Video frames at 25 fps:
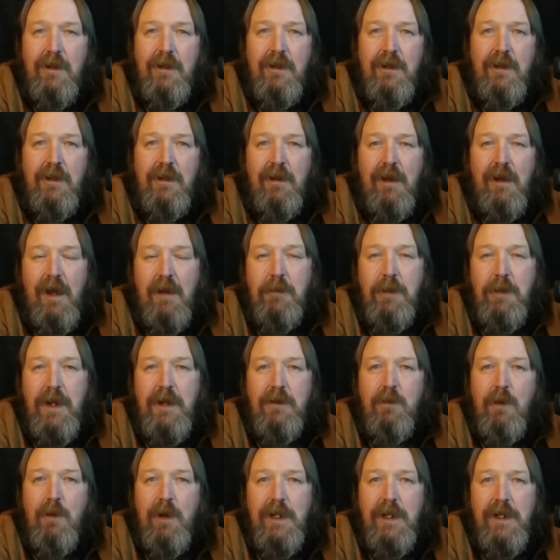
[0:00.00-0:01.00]
I paid
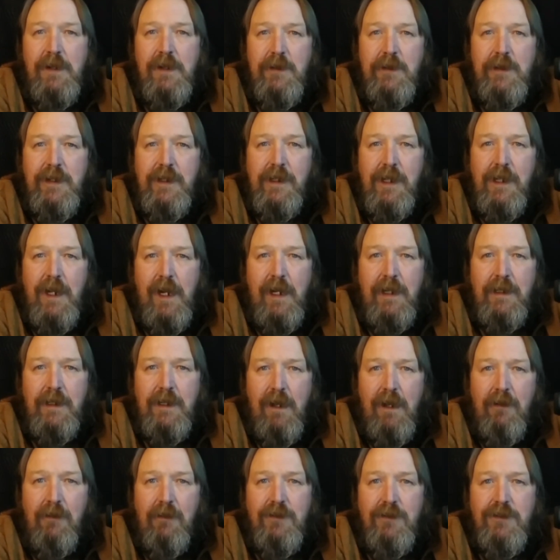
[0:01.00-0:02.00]

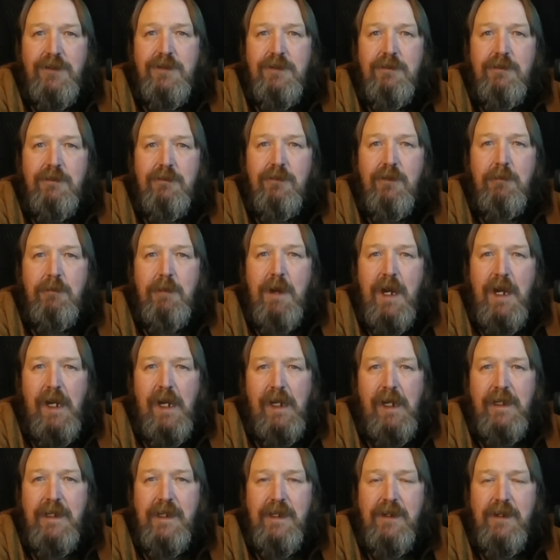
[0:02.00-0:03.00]
$109 for my
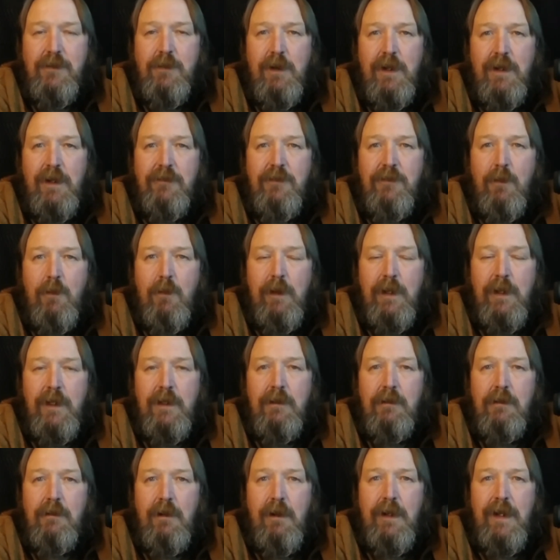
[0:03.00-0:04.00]
AT2040
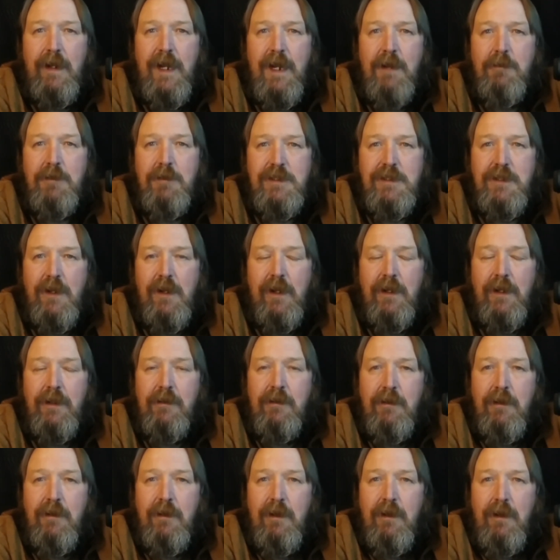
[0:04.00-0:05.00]
on Amazon,
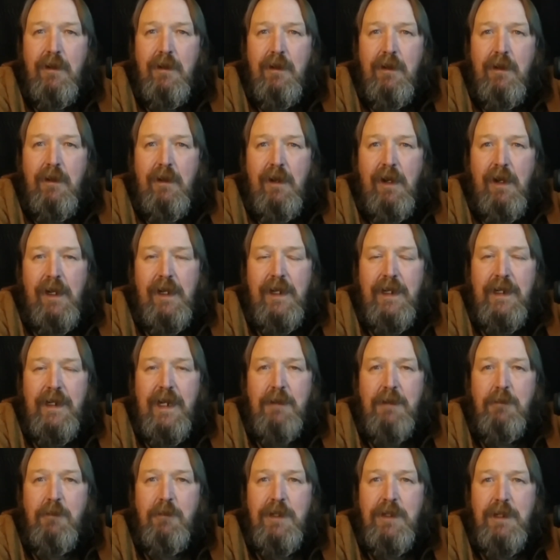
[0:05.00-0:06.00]
and it came
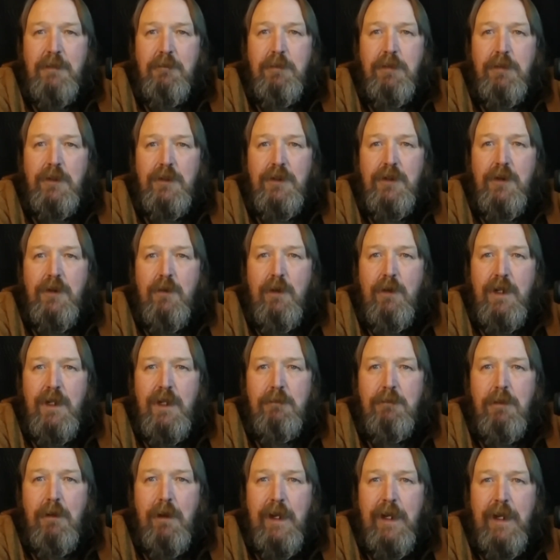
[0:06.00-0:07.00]
with a Blue Coil
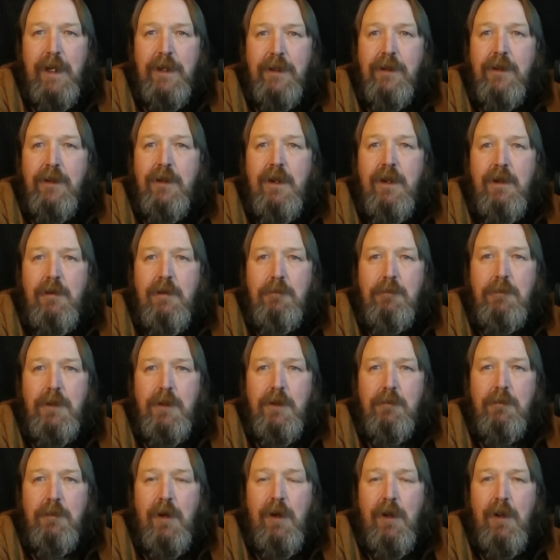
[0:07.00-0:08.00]
brand boom
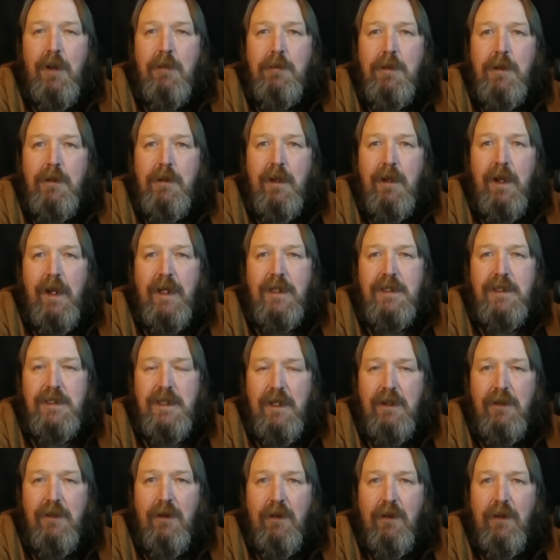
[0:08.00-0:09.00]
arm,
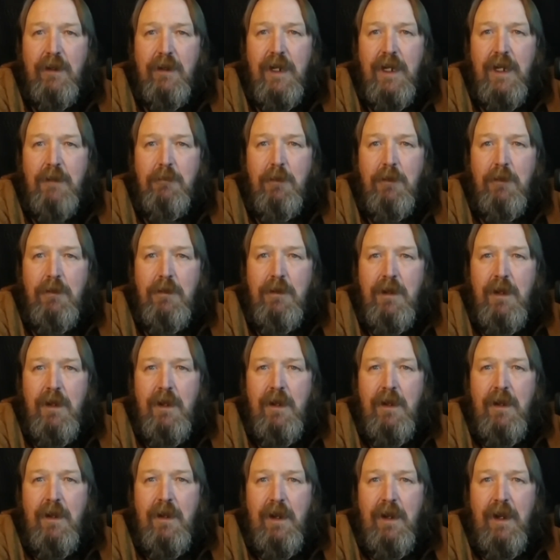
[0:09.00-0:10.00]
XLR cable,
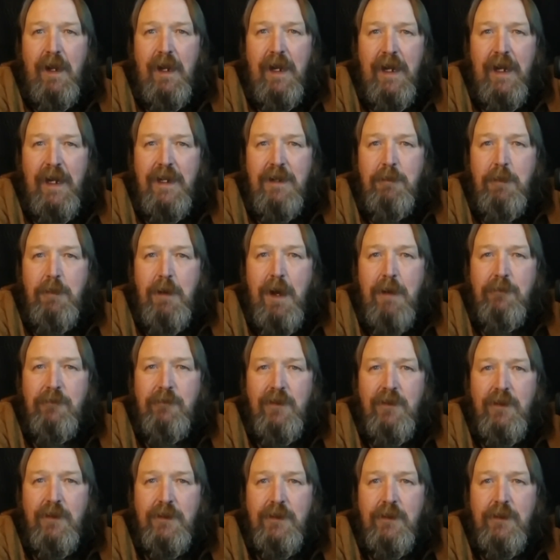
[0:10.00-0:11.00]
and a pop
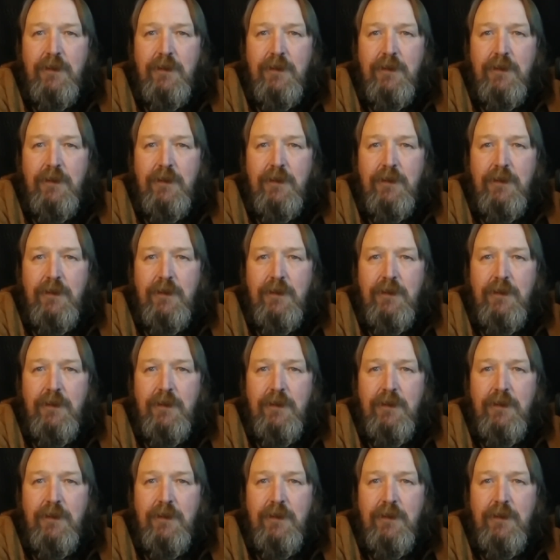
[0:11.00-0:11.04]
filter.